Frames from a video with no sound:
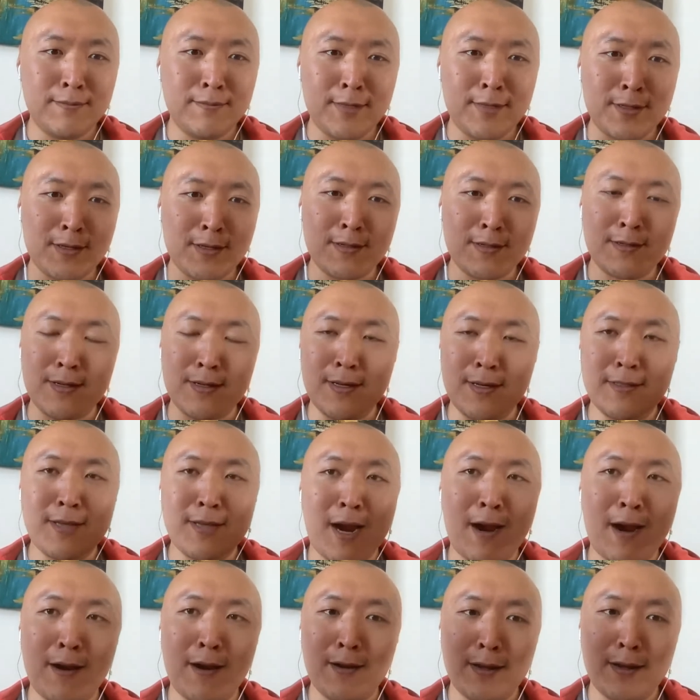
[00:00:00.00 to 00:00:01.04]
is
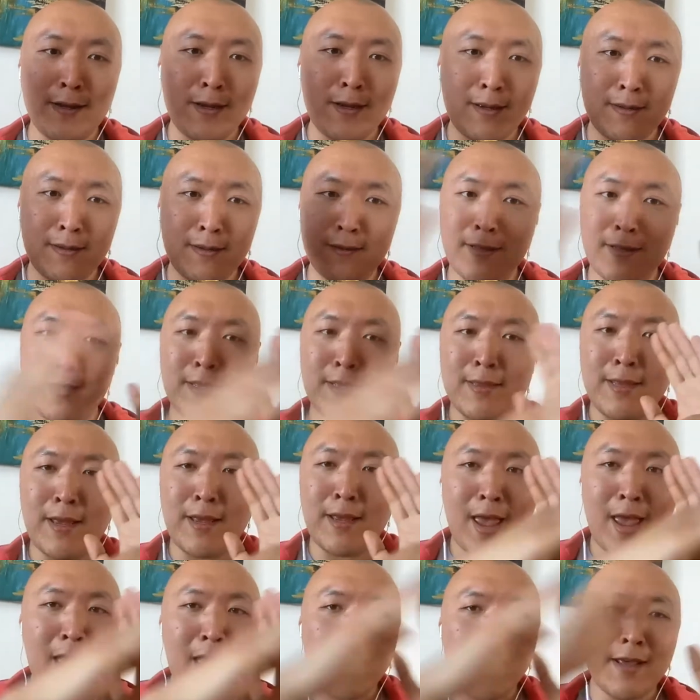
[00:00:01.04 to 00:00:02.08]
entirely like
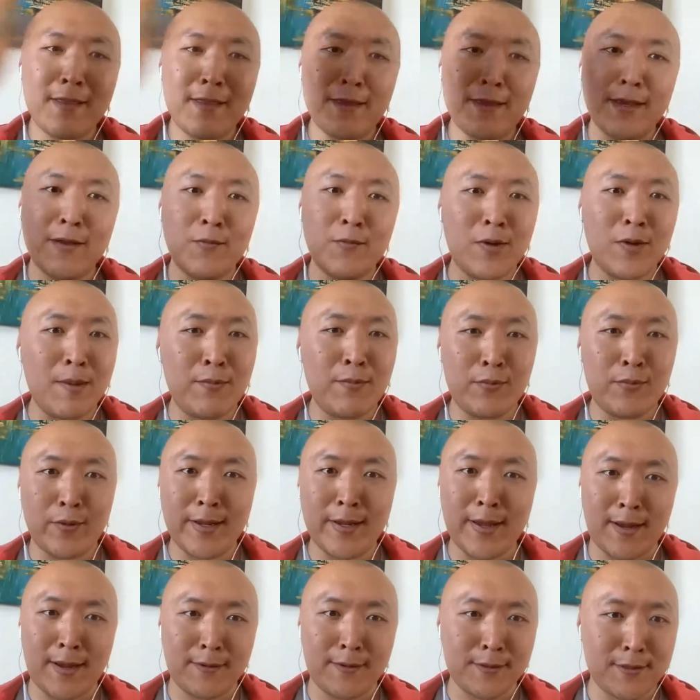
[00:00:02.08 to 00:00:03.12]
anything in Web3
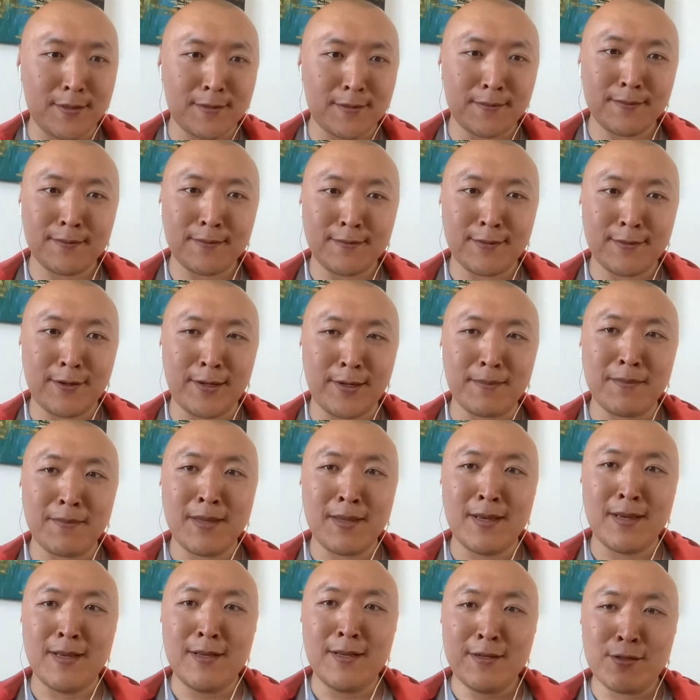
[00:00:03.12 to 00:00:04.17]
counts, all right?
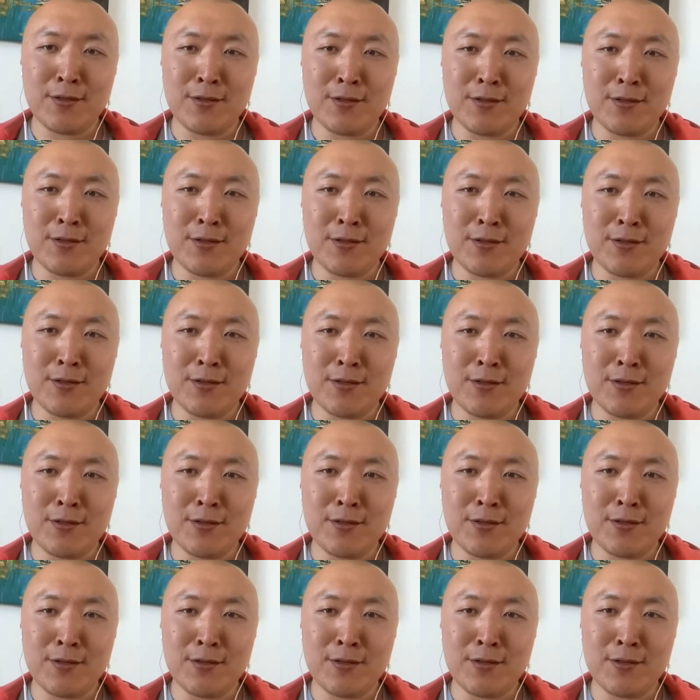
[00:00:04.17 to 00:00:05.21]
So do not feel
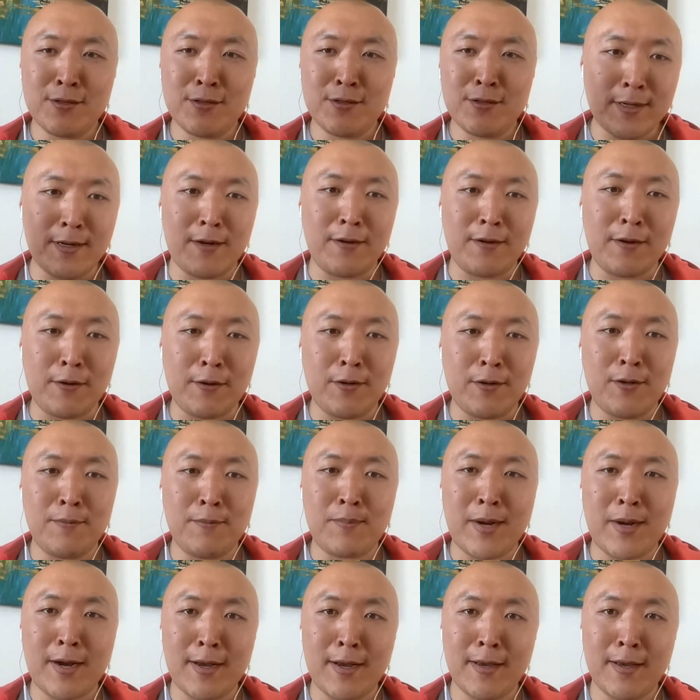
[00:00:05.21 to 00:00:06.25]
restricted at all
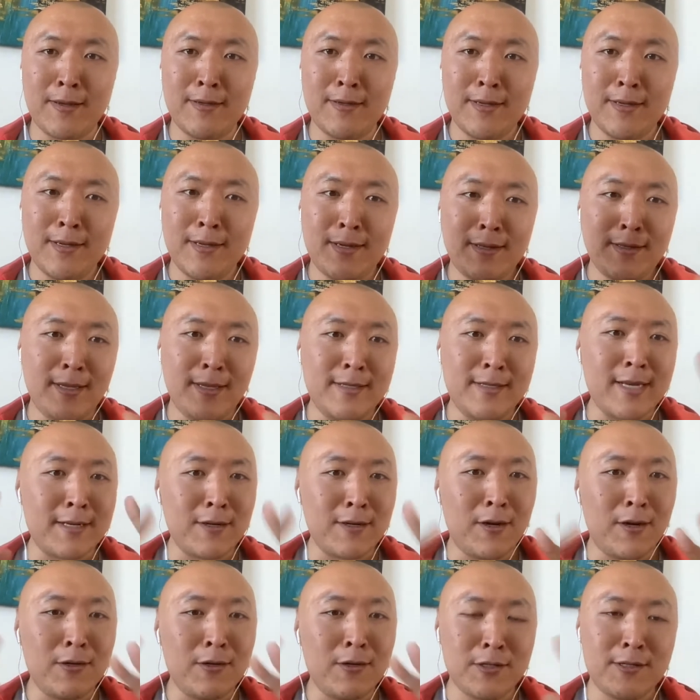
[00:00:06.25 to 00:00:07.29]
by the
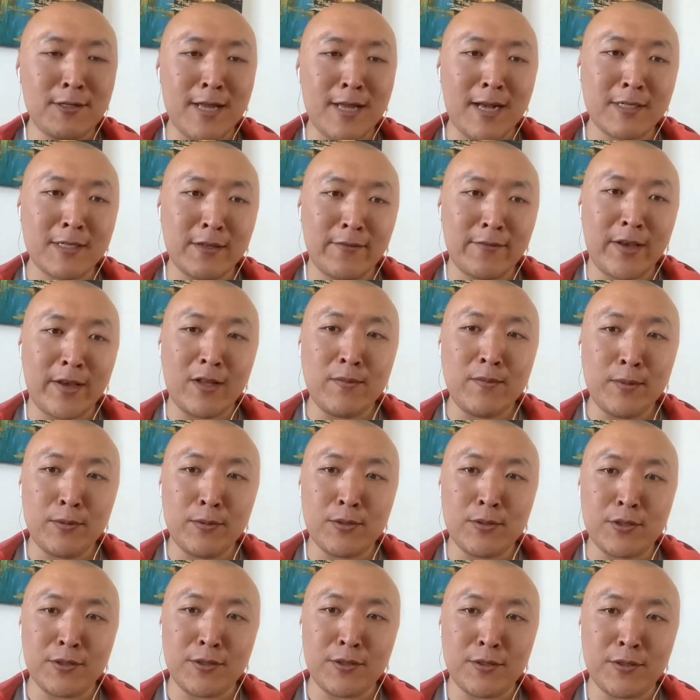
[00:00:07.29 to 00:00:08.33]
technology stacks
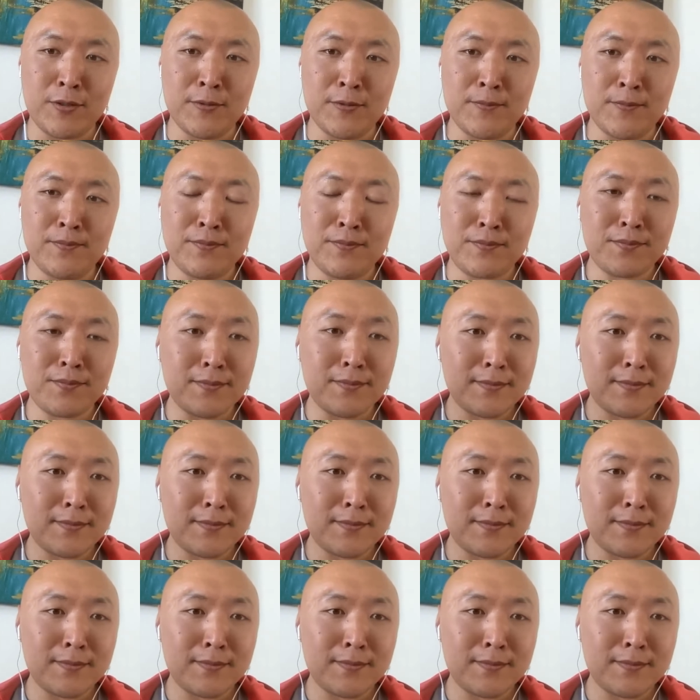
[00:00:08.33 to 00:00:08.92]
available to you,